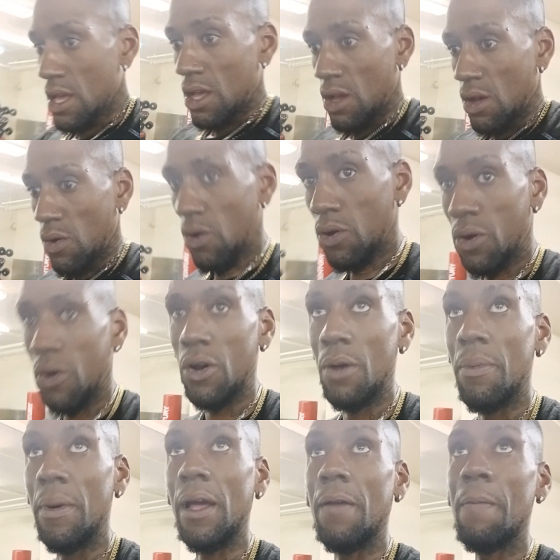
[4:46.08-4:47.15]
Whew,
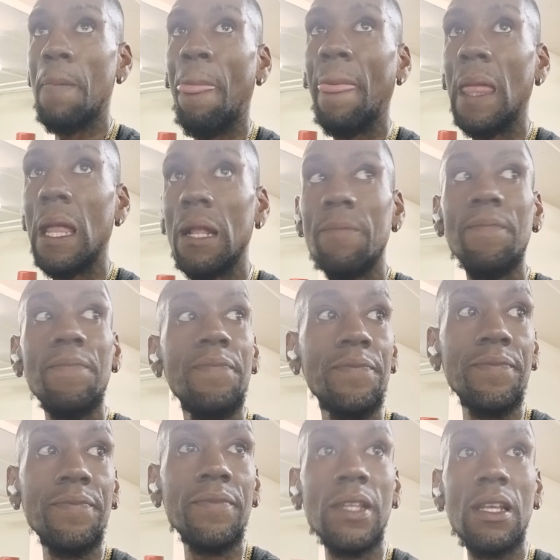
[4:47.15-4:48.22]
but
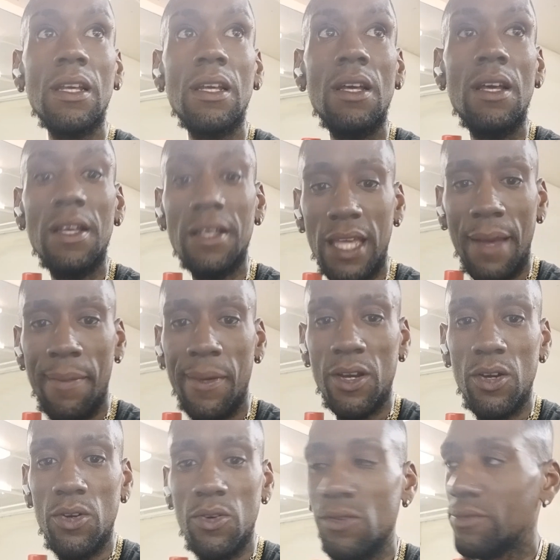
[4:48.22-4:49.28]
kept my
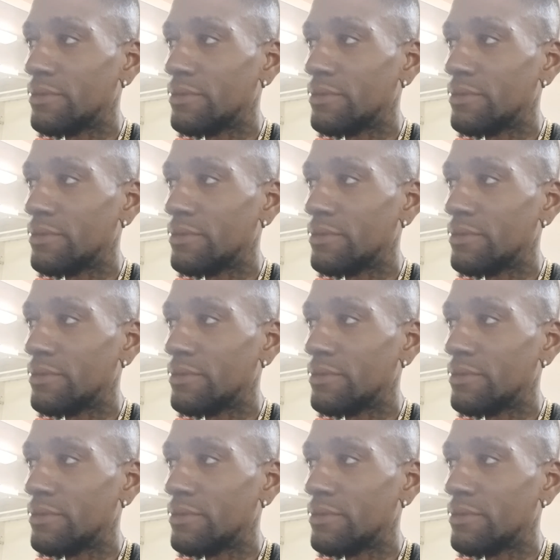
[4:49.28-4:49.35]
cool.